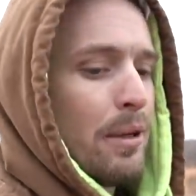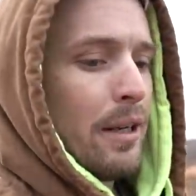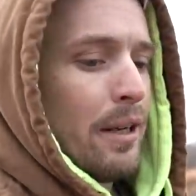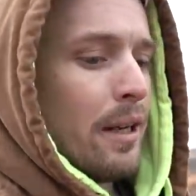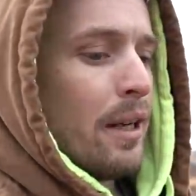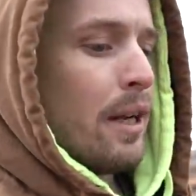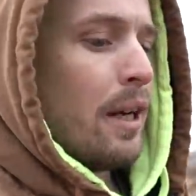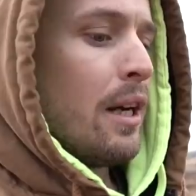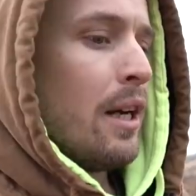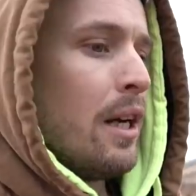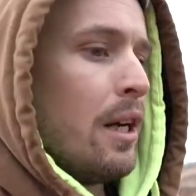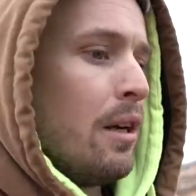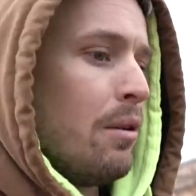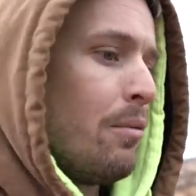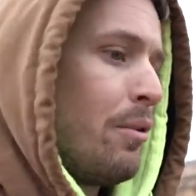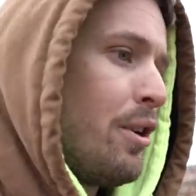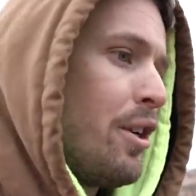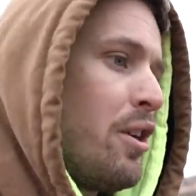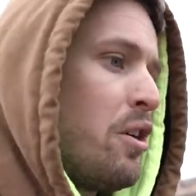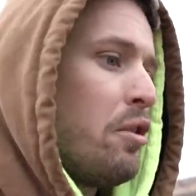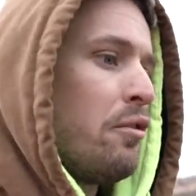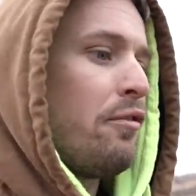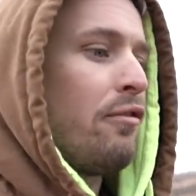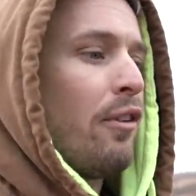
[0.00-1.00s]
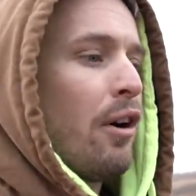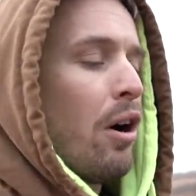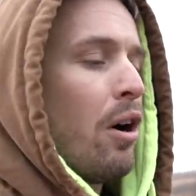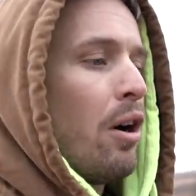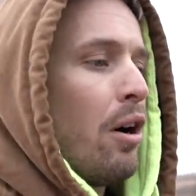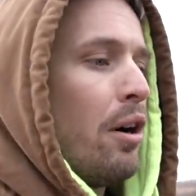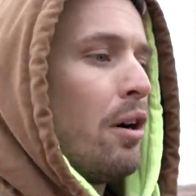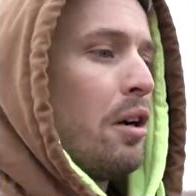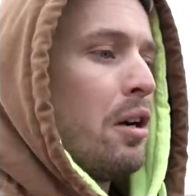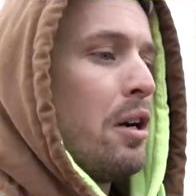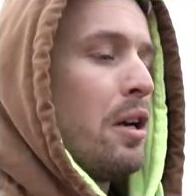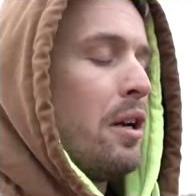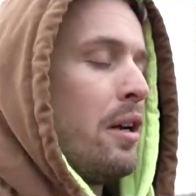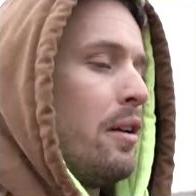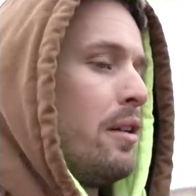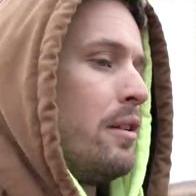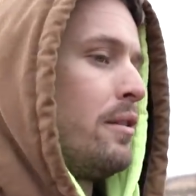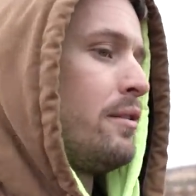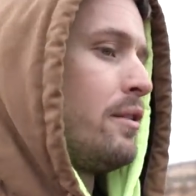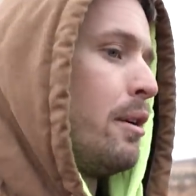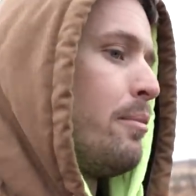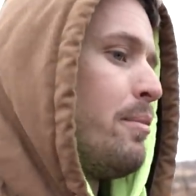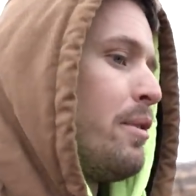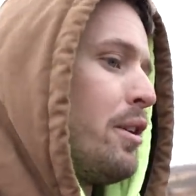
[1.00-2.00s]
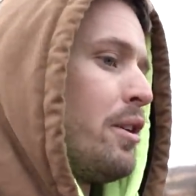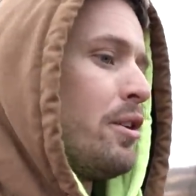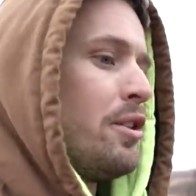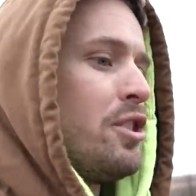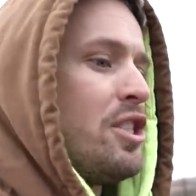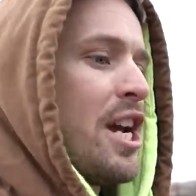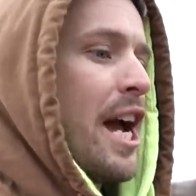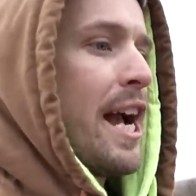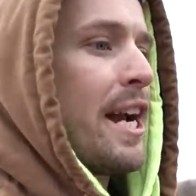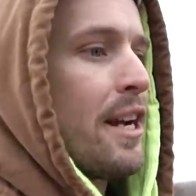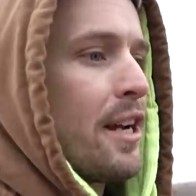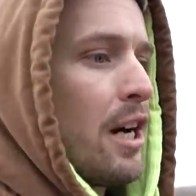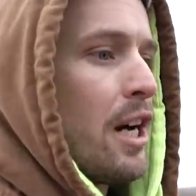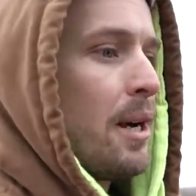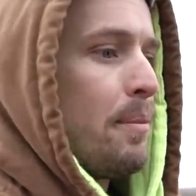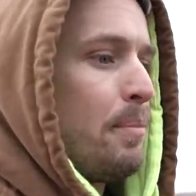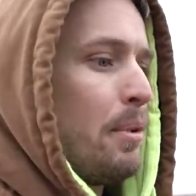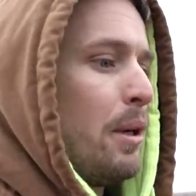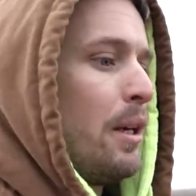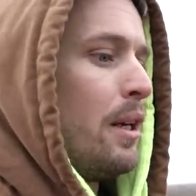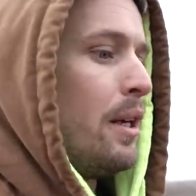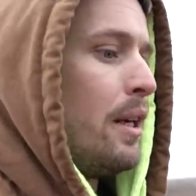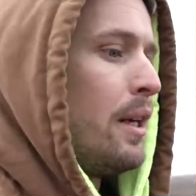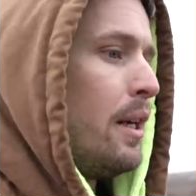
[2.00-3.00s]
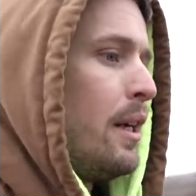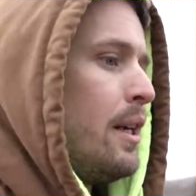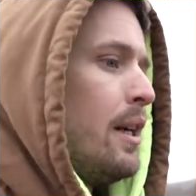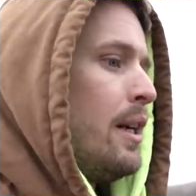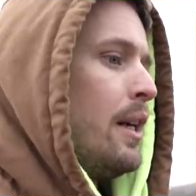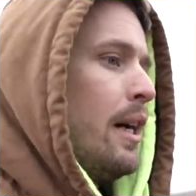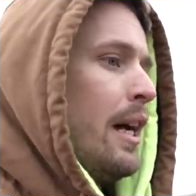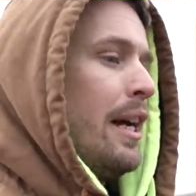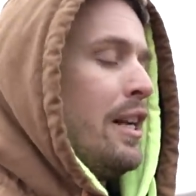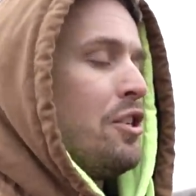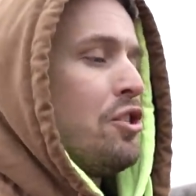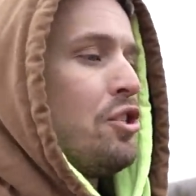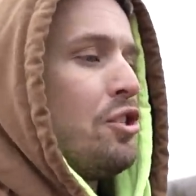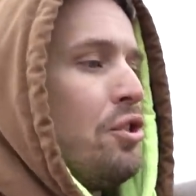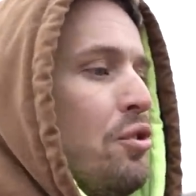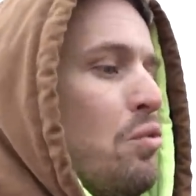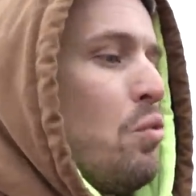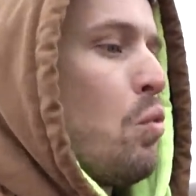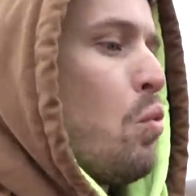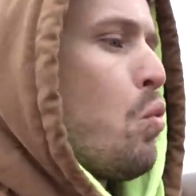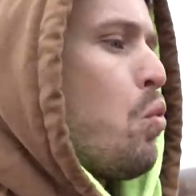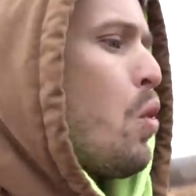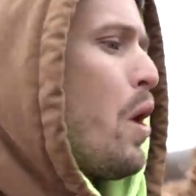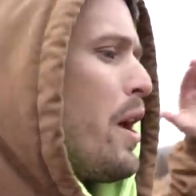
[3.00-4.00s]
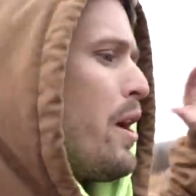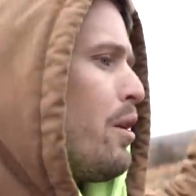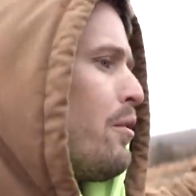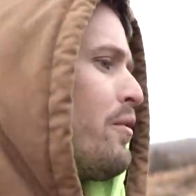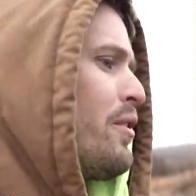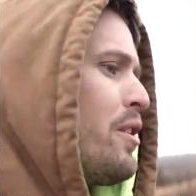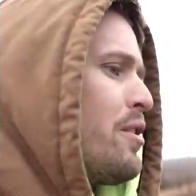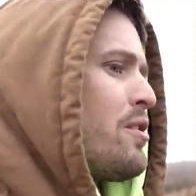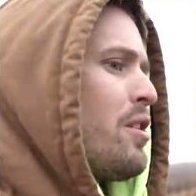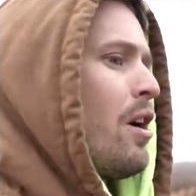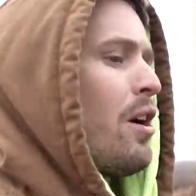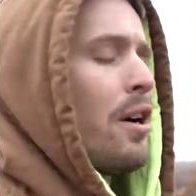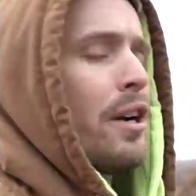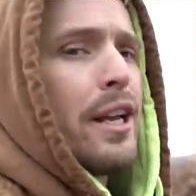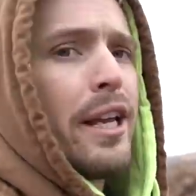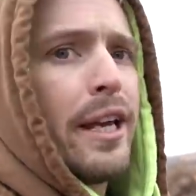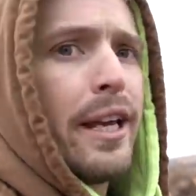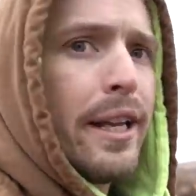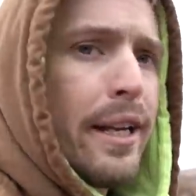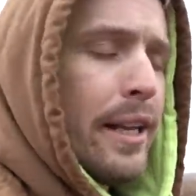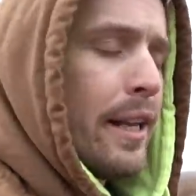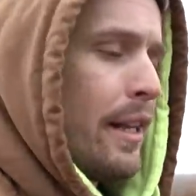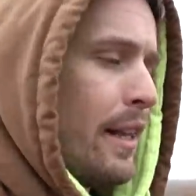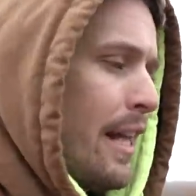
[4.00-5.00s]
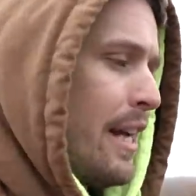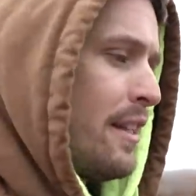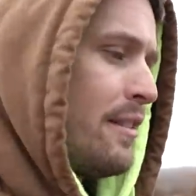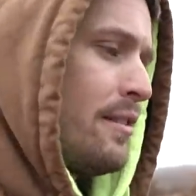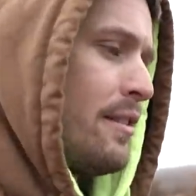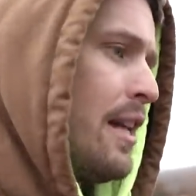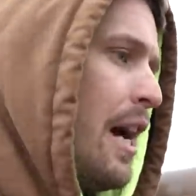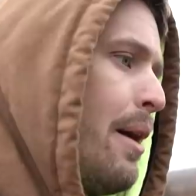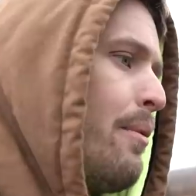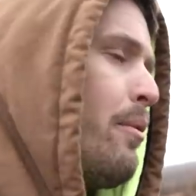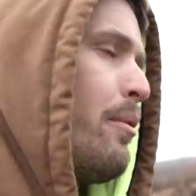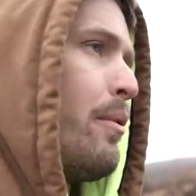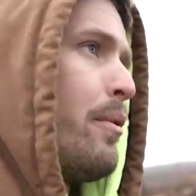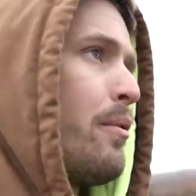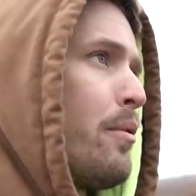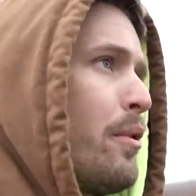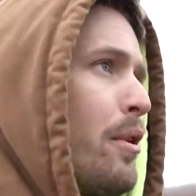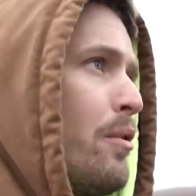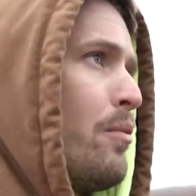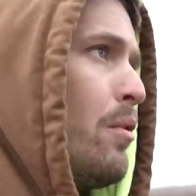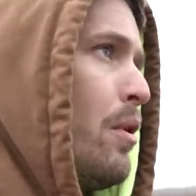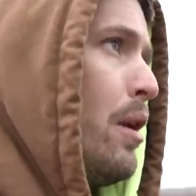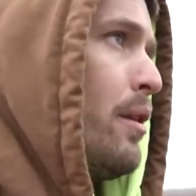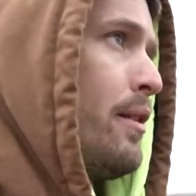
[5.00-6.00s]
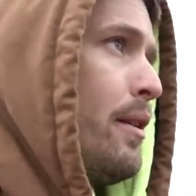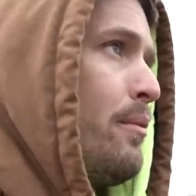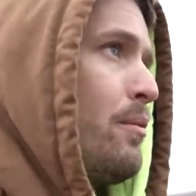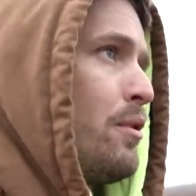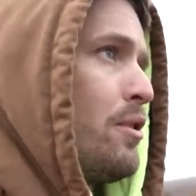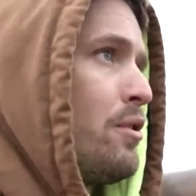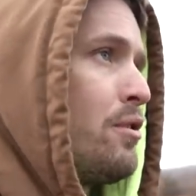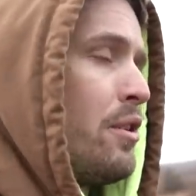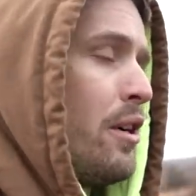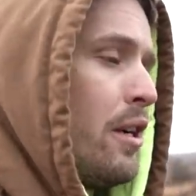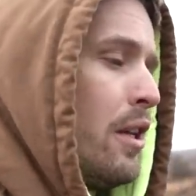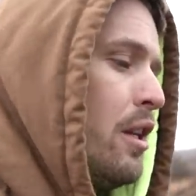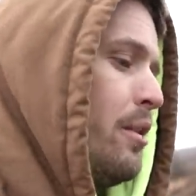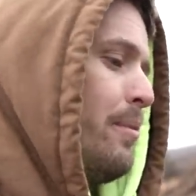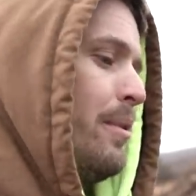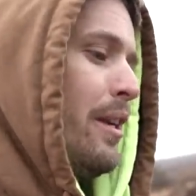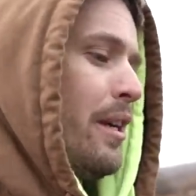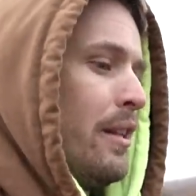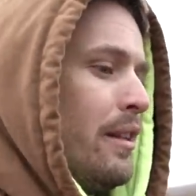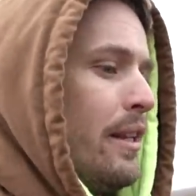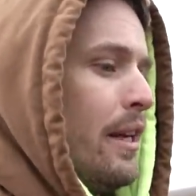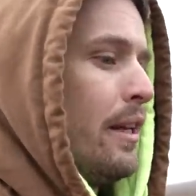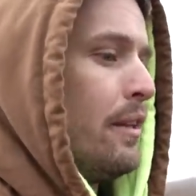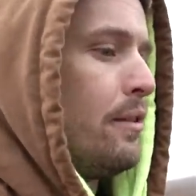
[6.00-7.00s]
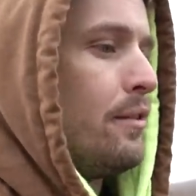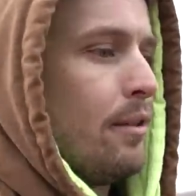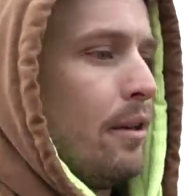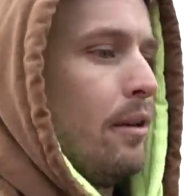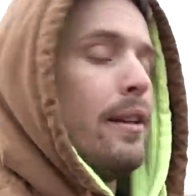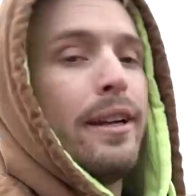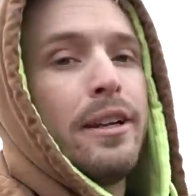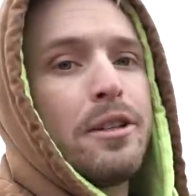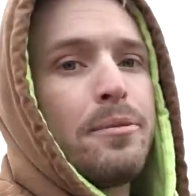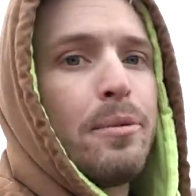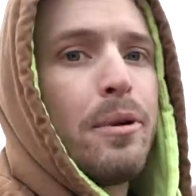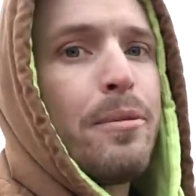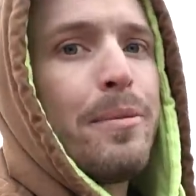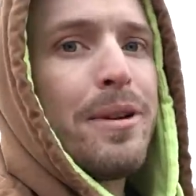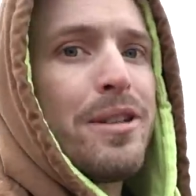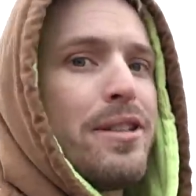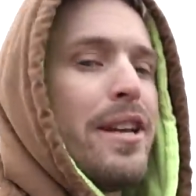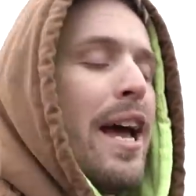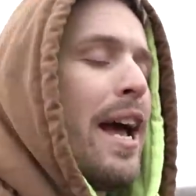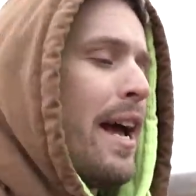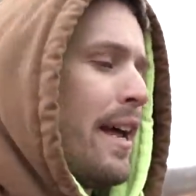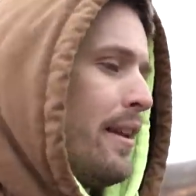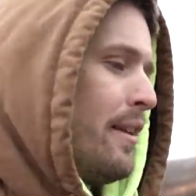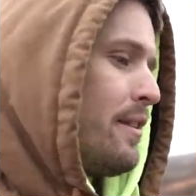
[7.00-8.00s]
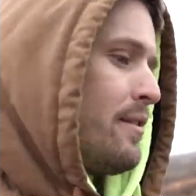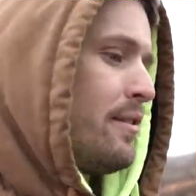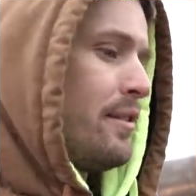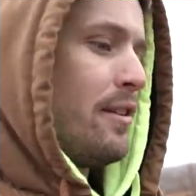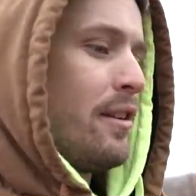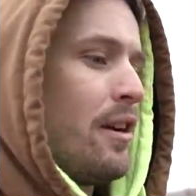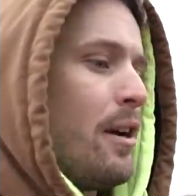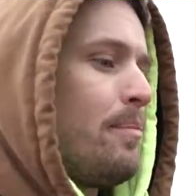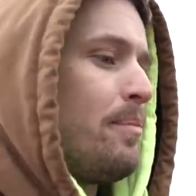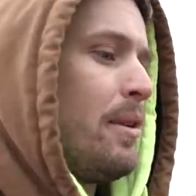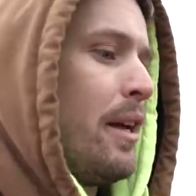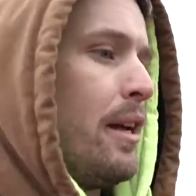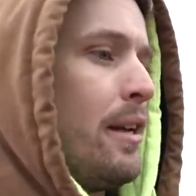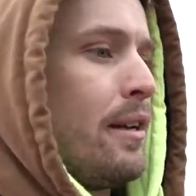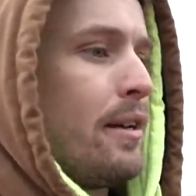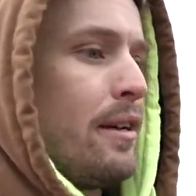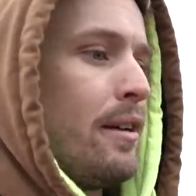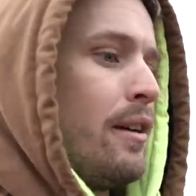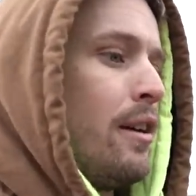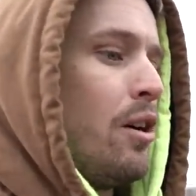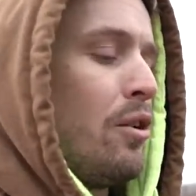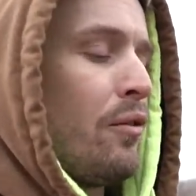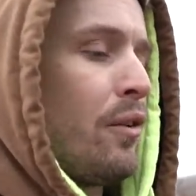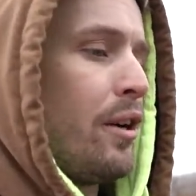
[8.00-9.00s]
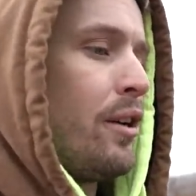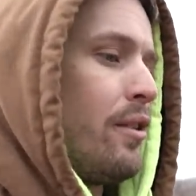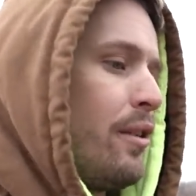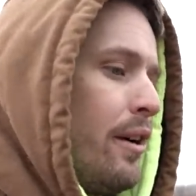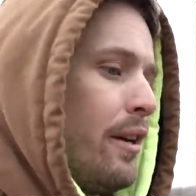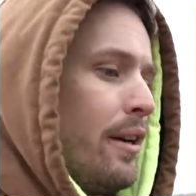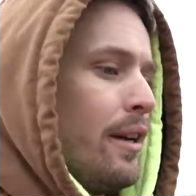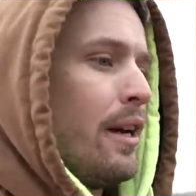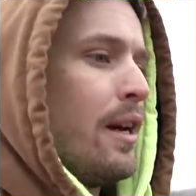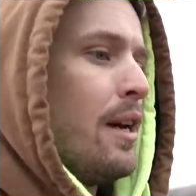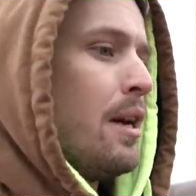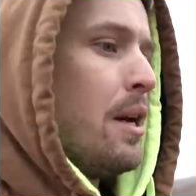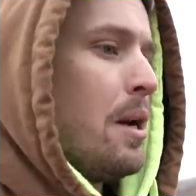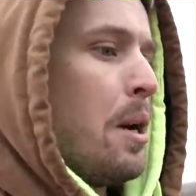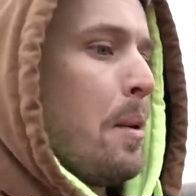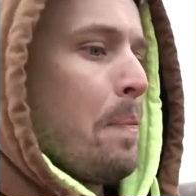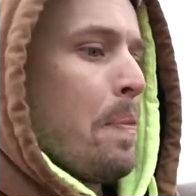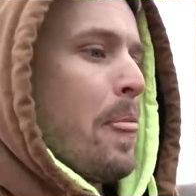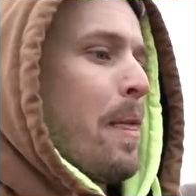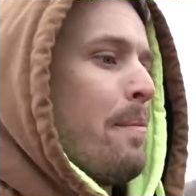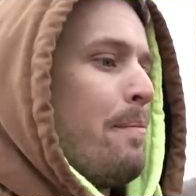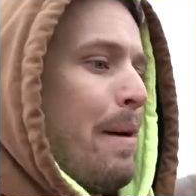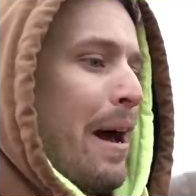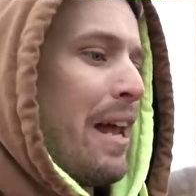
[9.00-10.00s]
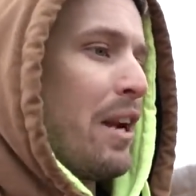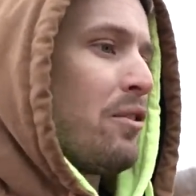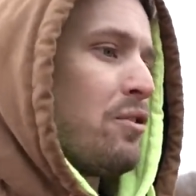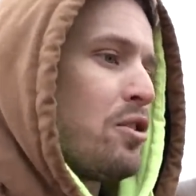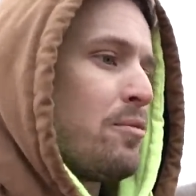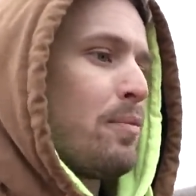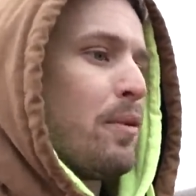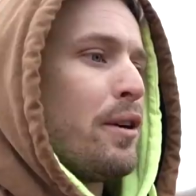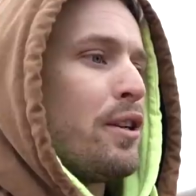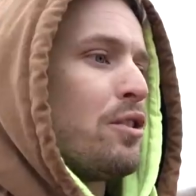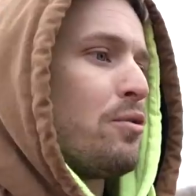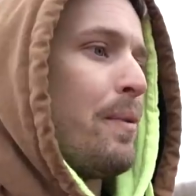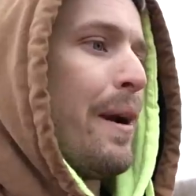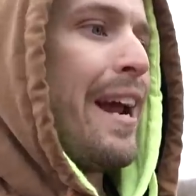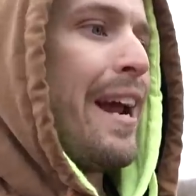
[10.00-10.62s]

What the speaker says: but when you go far, someone could jack up and shoot way over the target, and that's not what we really want. And we're just trying to eliminate that. So that's pretty much that. That's the update over here at Battle Springs